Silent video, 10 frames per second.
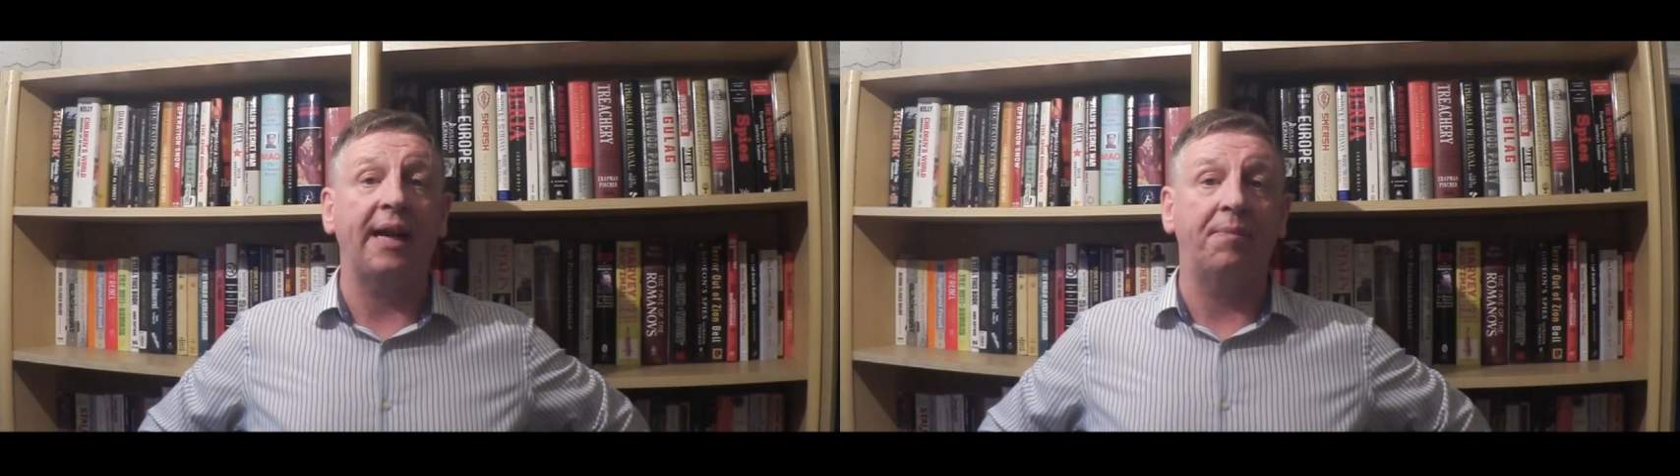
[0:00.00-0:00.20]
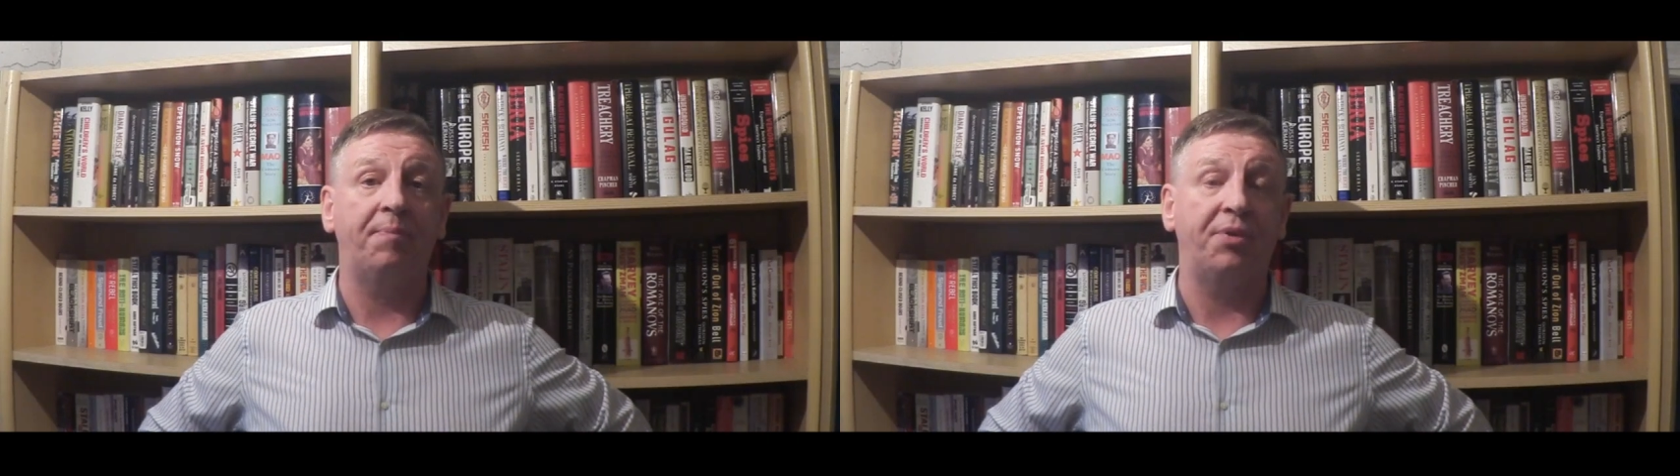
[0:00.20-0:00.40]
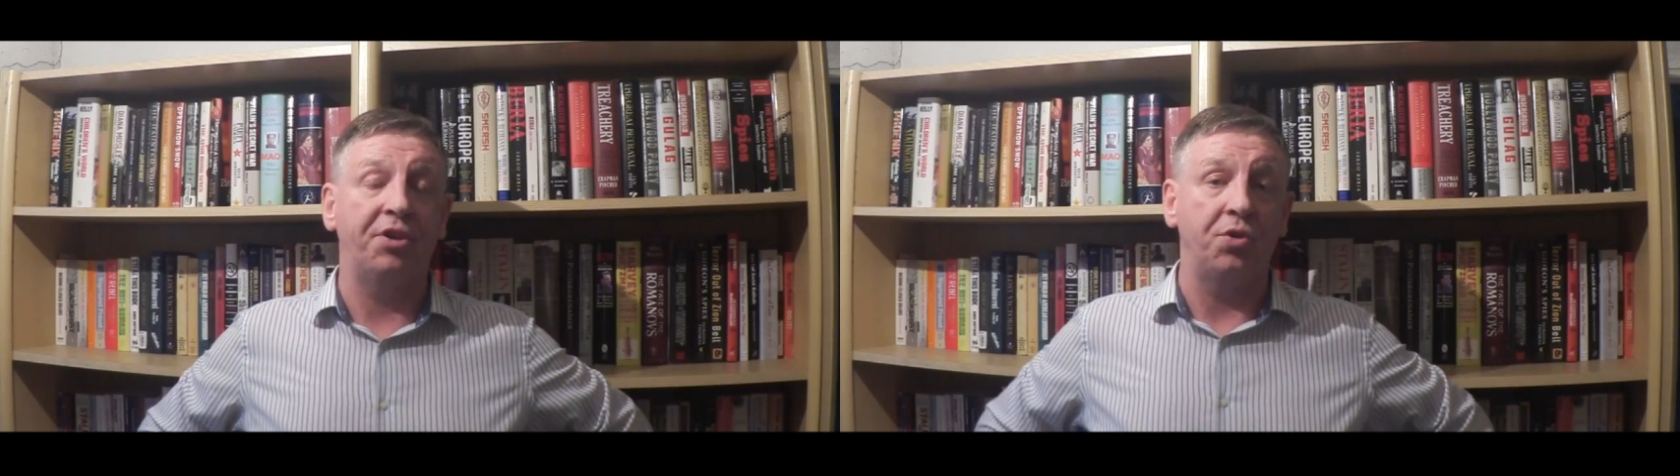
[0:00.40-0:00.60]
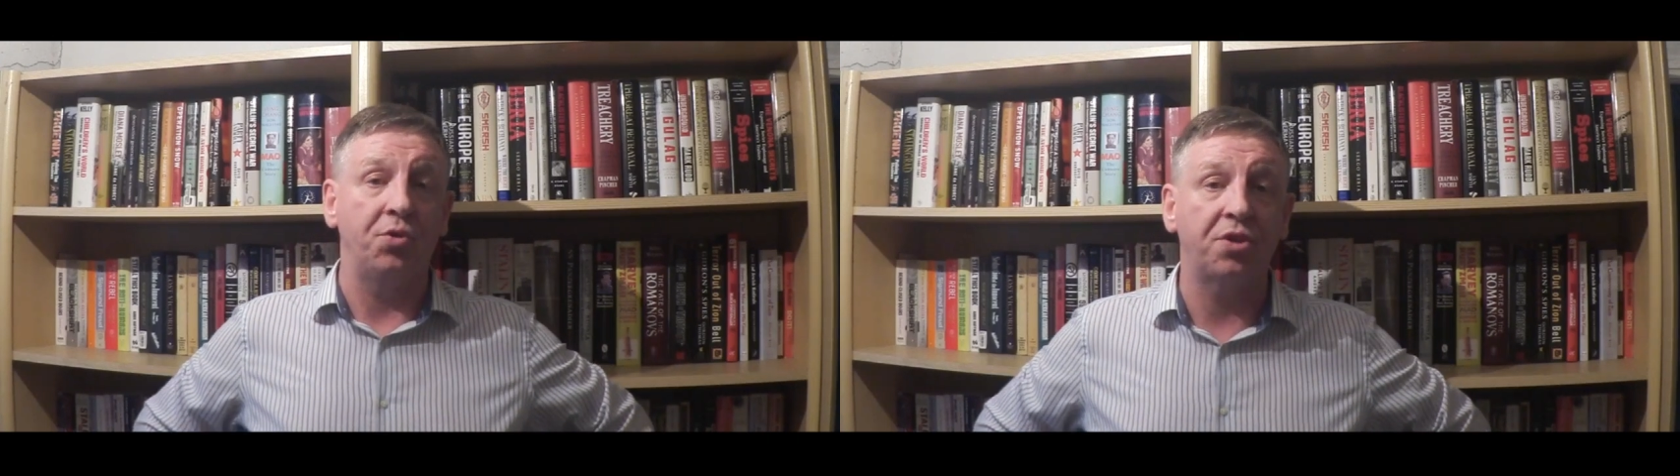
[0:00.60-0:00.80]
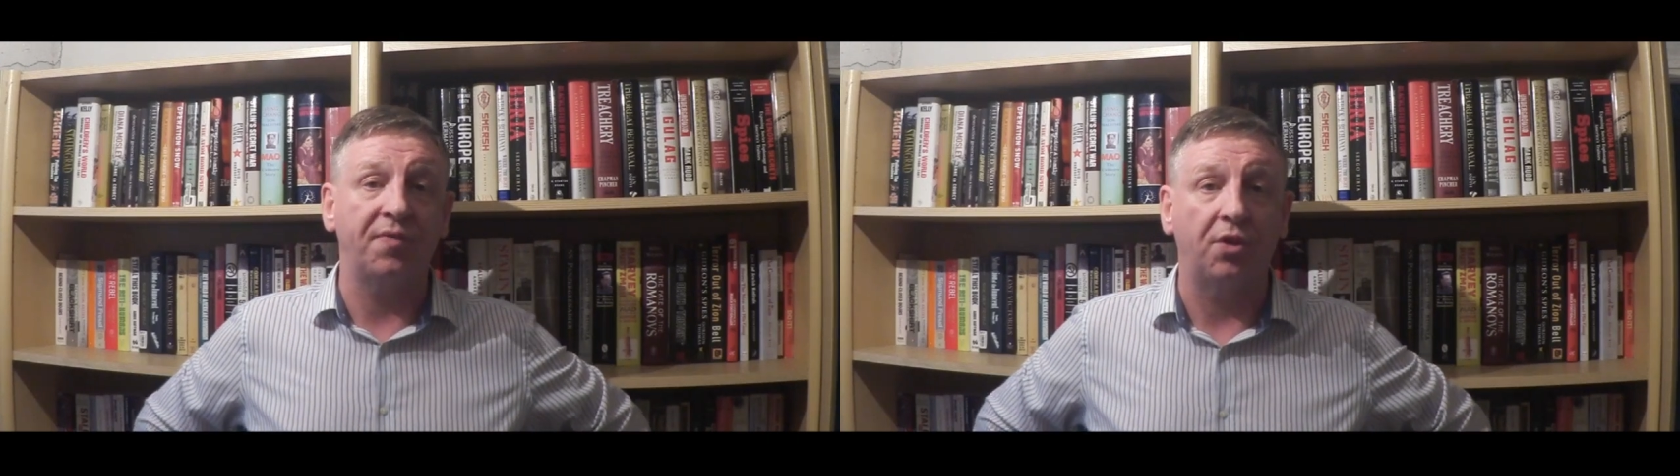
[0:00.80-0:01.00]
had
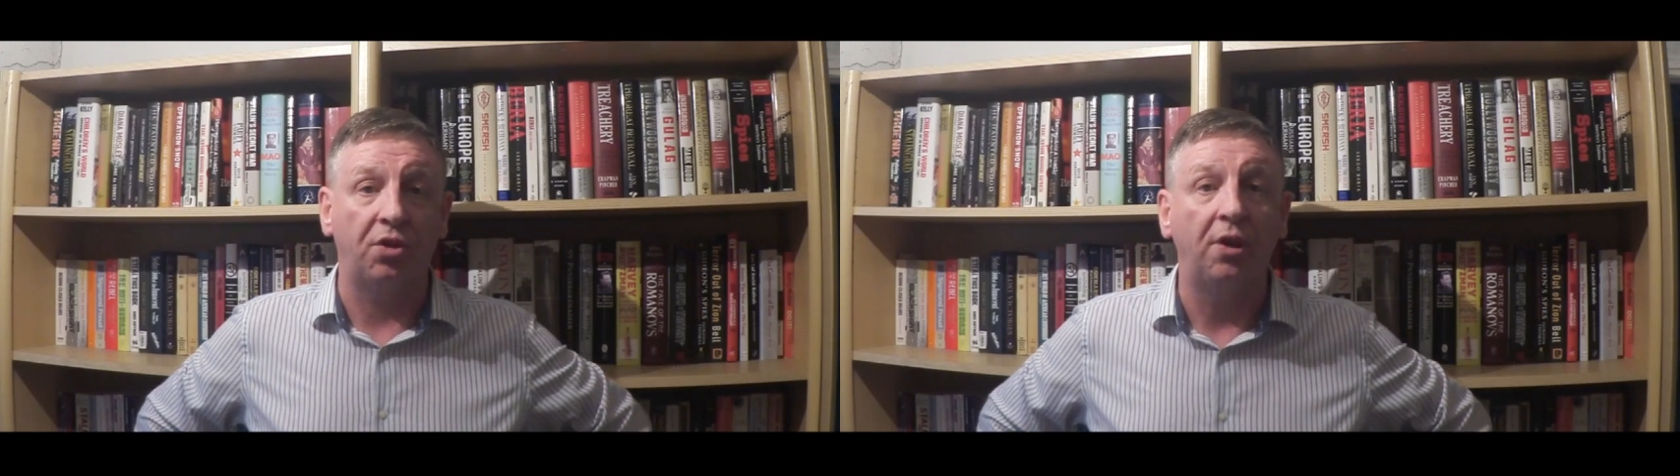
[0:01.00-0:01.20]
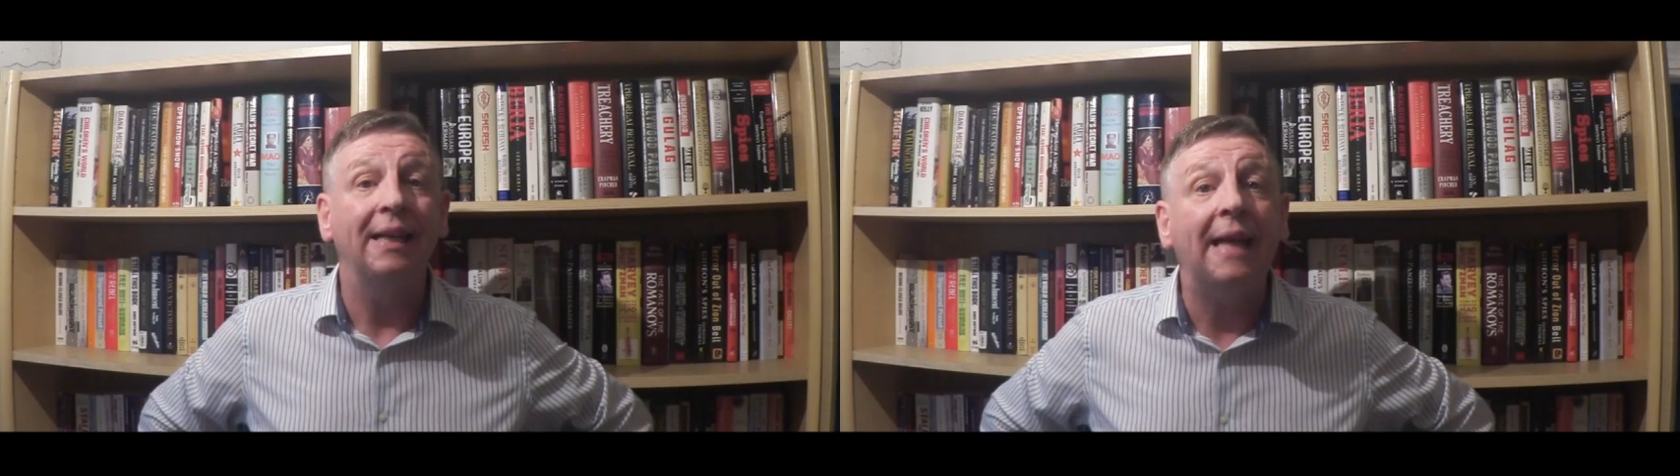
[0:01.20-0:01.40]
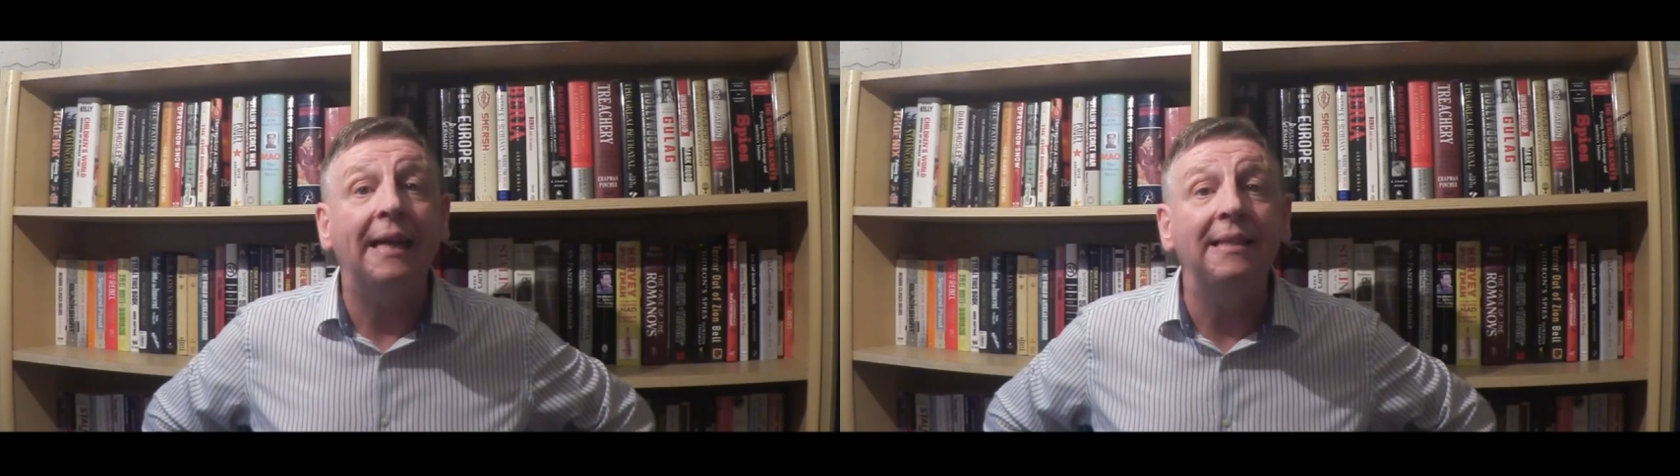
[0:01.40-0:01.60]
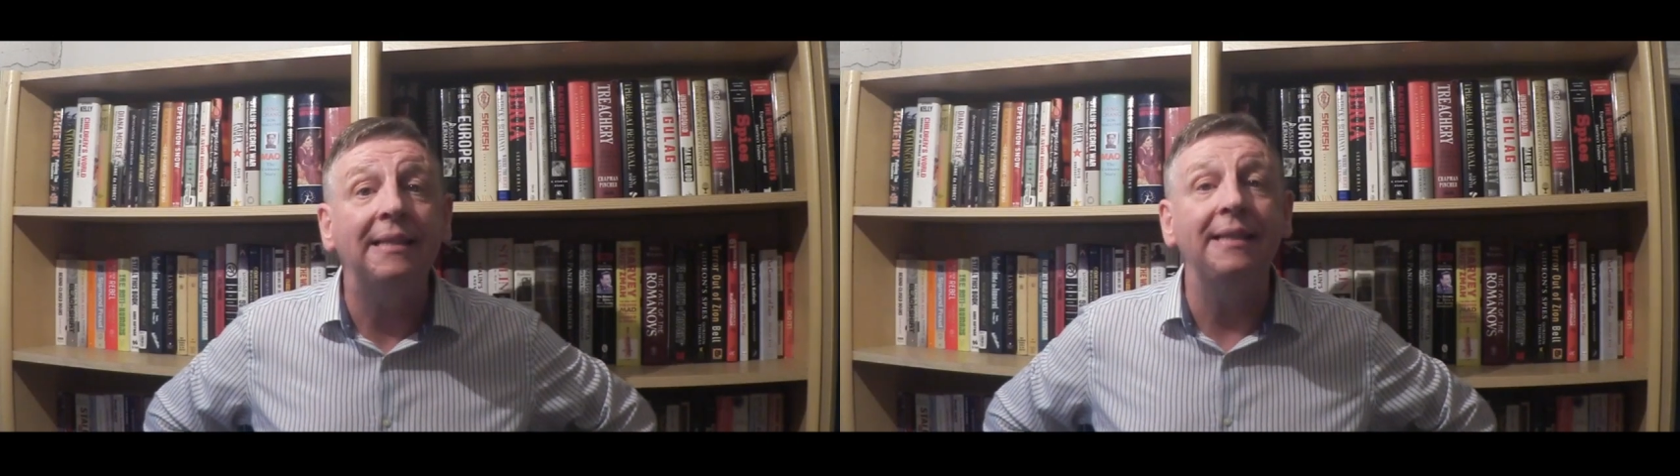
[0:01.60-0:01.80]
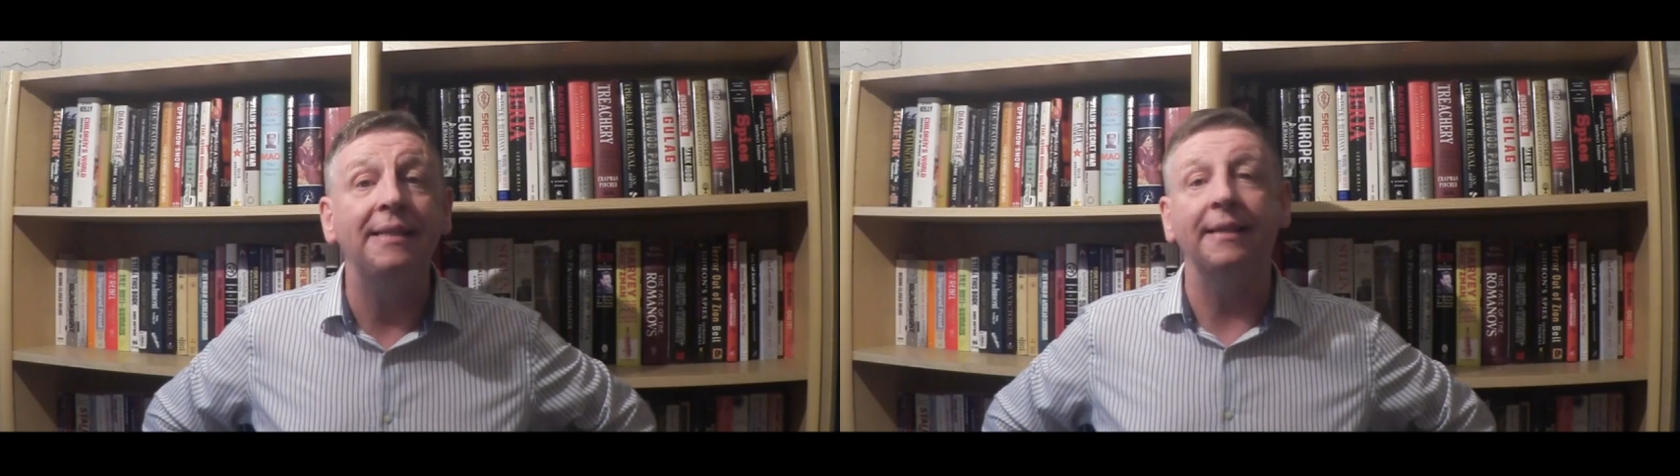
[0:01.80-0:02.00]
produced for
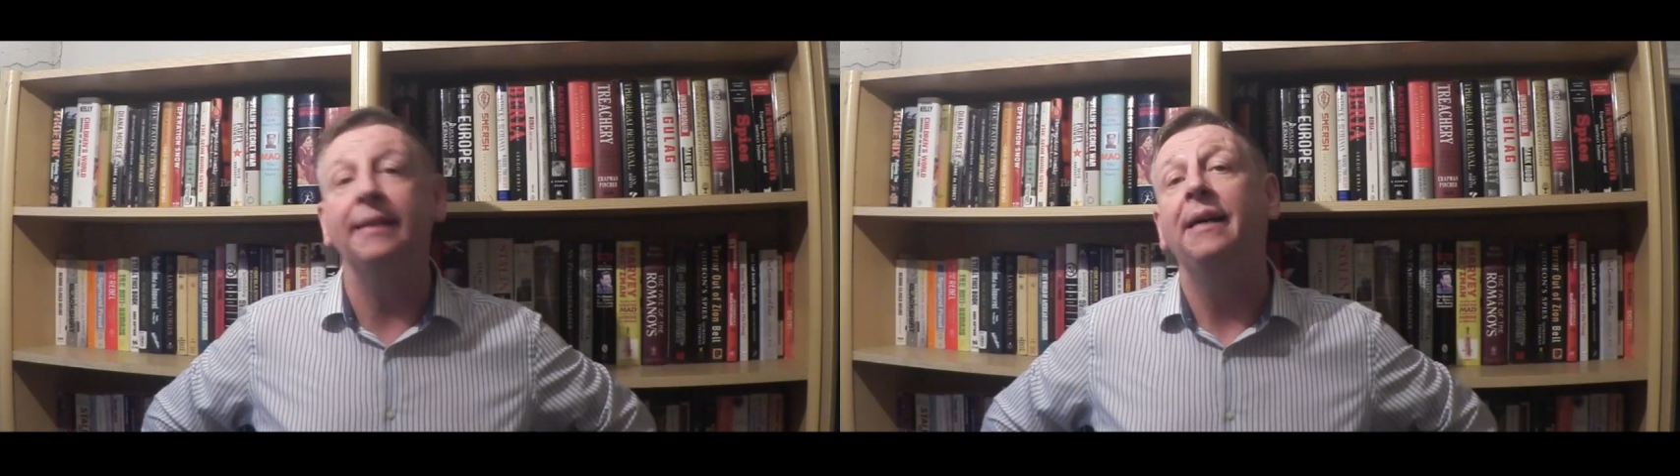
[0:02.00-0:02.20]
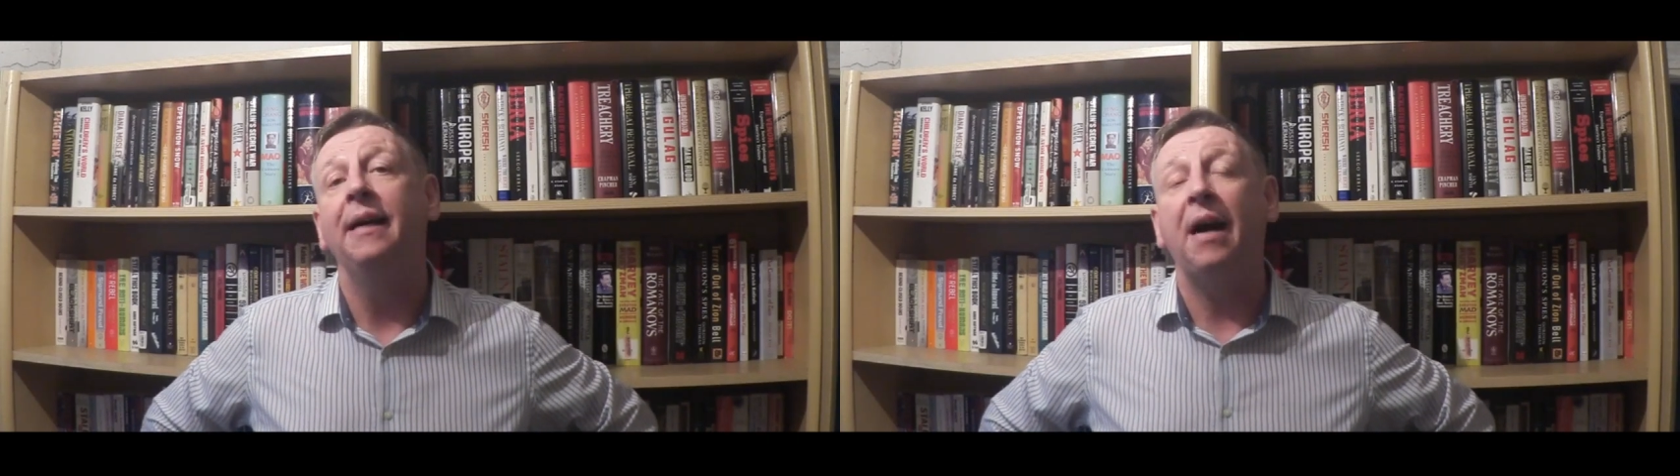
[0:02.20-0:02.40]
Kensington.